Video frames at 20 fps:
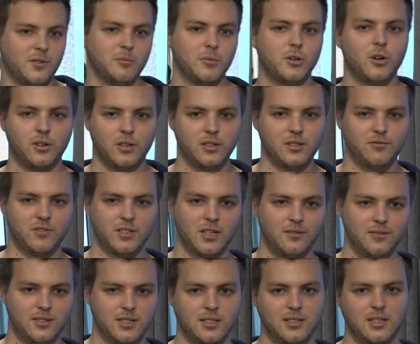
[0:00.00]
from cognitive
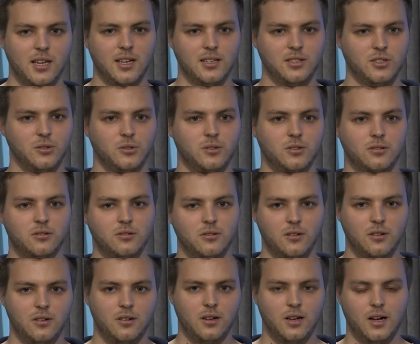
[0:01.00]
services, here's your
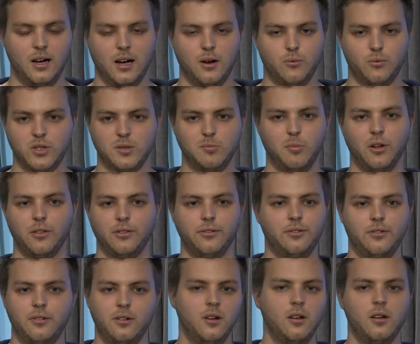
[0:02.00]

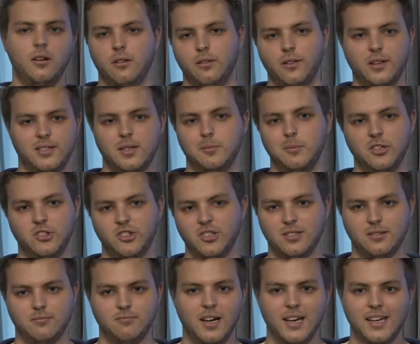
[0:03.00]
response, this image
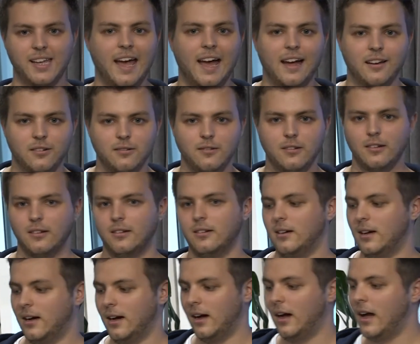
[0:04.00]
is a cat.
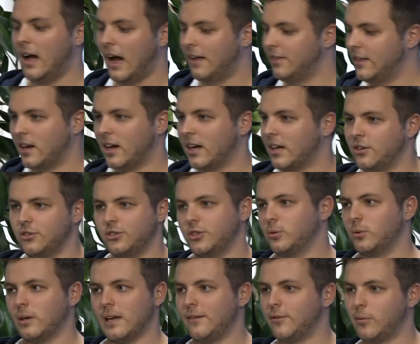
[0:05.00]
And then I can
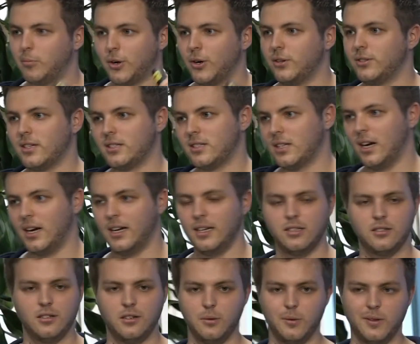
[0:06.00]
do whatever processing I
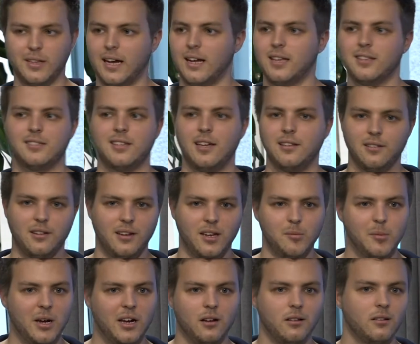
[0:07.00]
need to do with that, send an
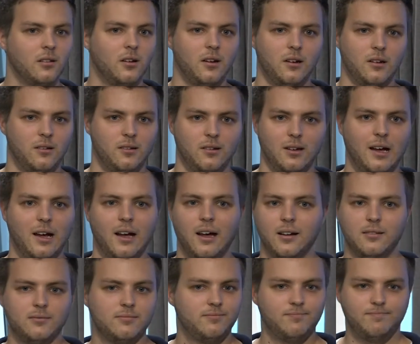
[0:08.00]
email,
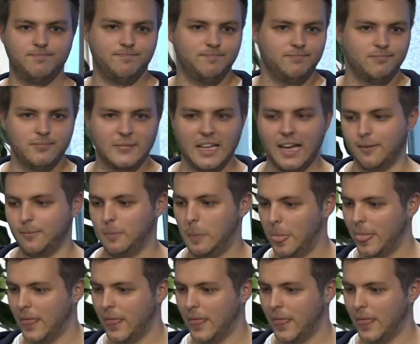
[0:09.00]
yeah,